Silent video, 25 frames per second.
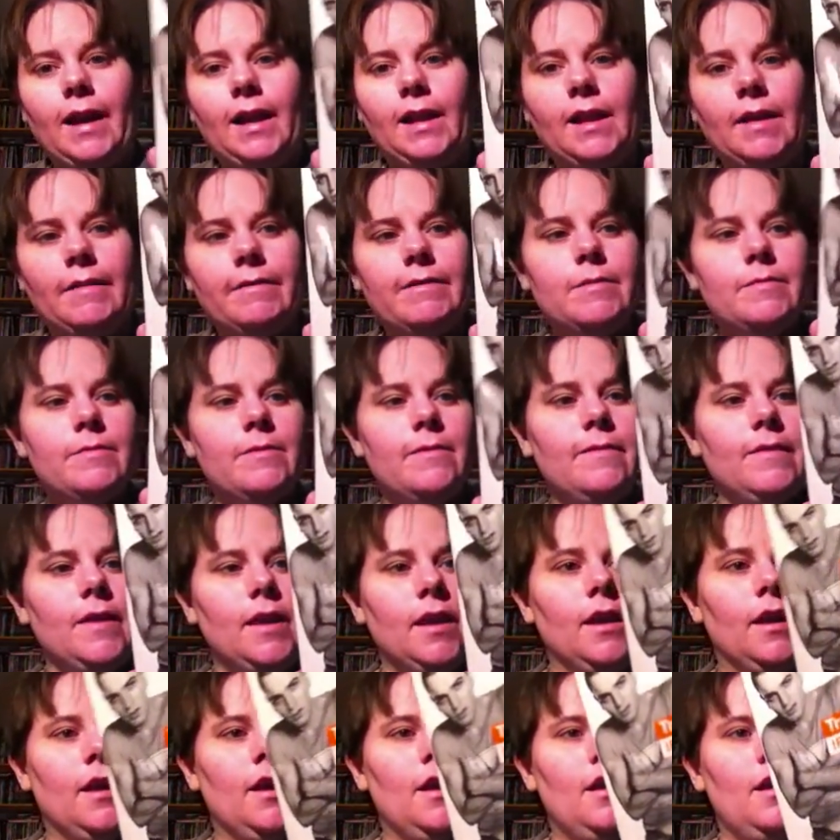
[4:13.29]

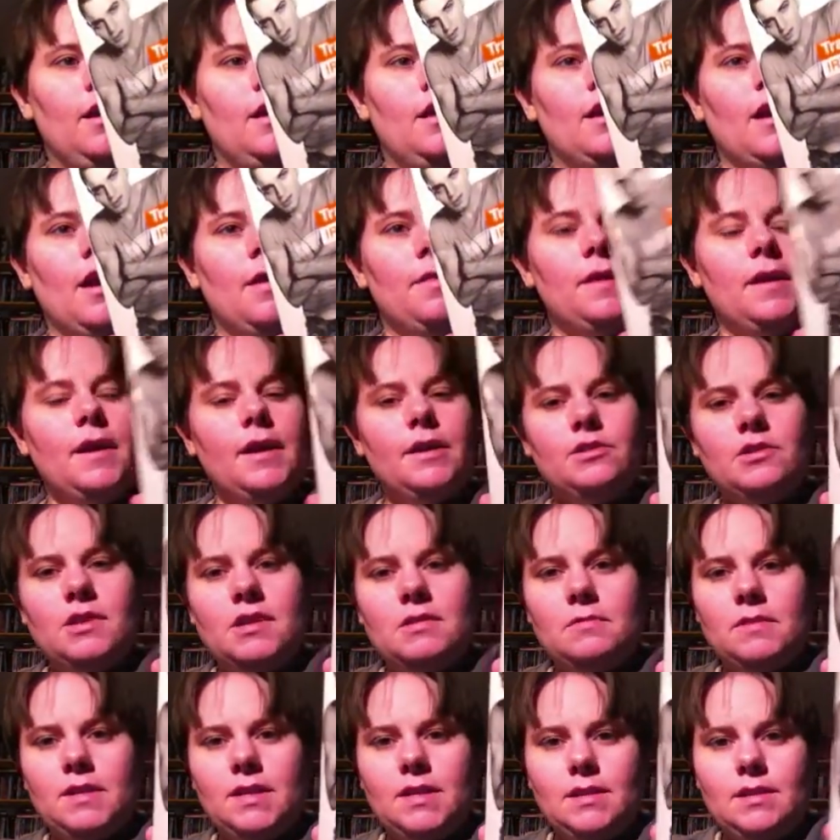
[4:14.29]
I think I
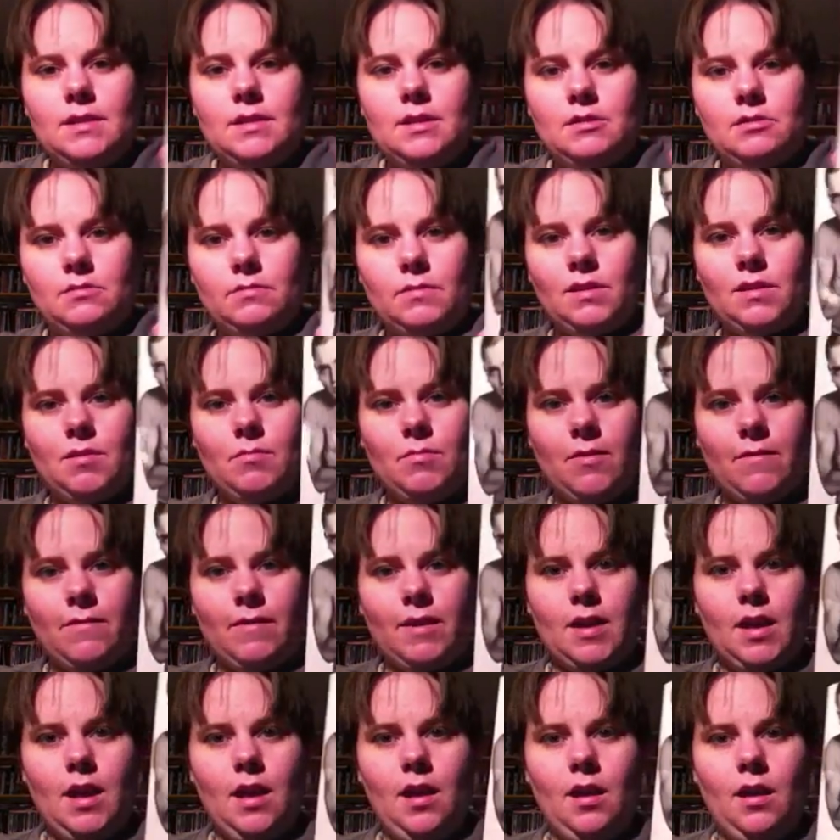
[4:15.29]
tried reading this when the
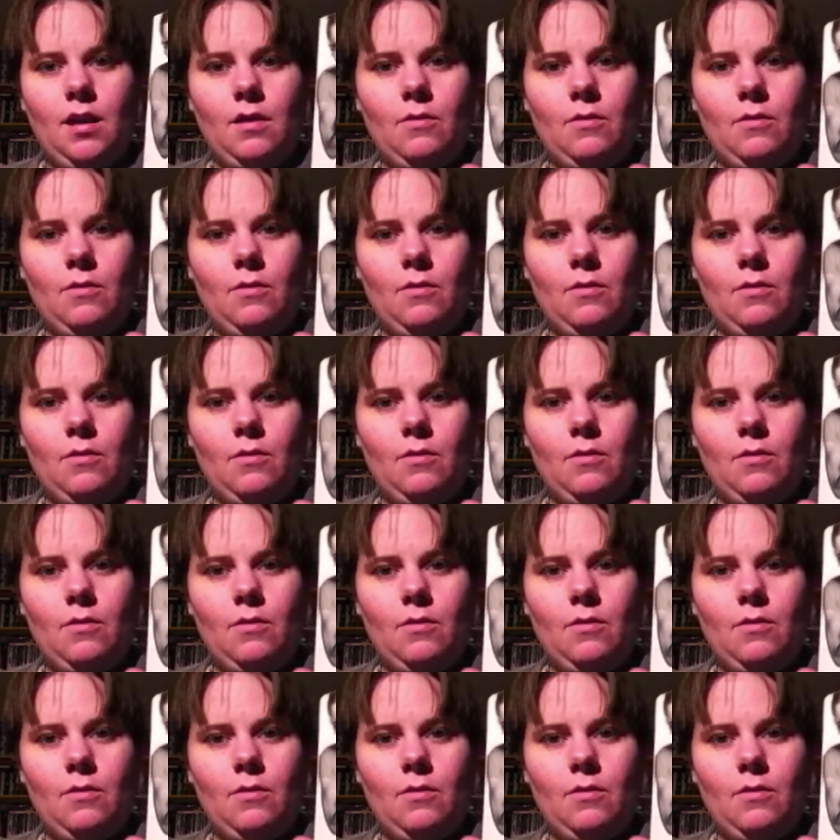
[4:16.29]
movie